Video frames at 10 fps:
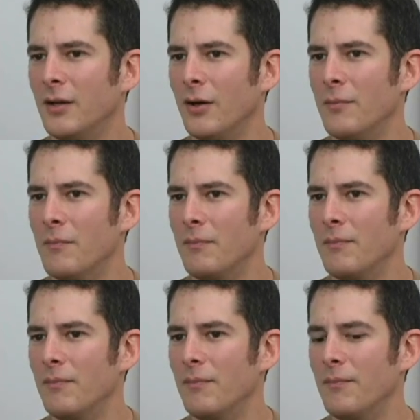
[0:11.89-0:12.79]
On
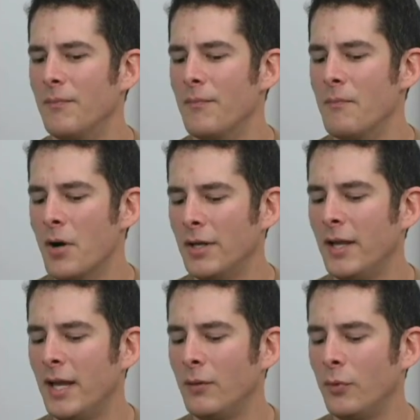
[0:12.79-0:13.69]

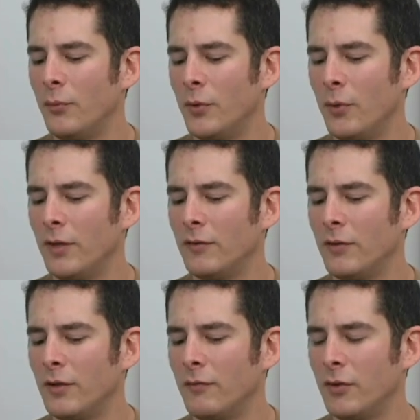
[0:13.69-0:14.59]
Monday, when we went
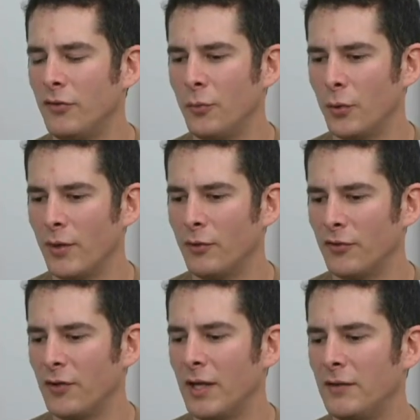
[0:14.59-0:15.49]
to the convention, we were given
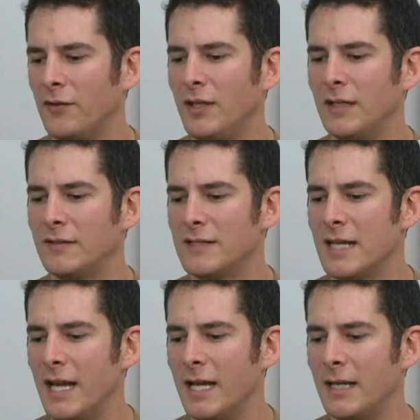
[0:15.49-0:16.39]
assigned
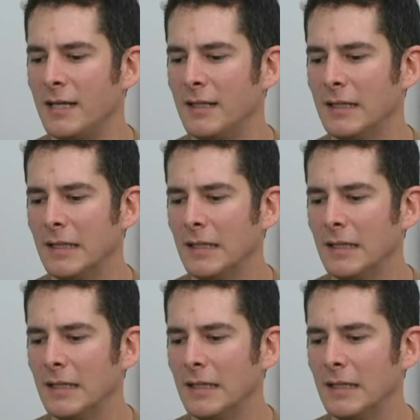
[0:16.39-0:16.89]
seats, and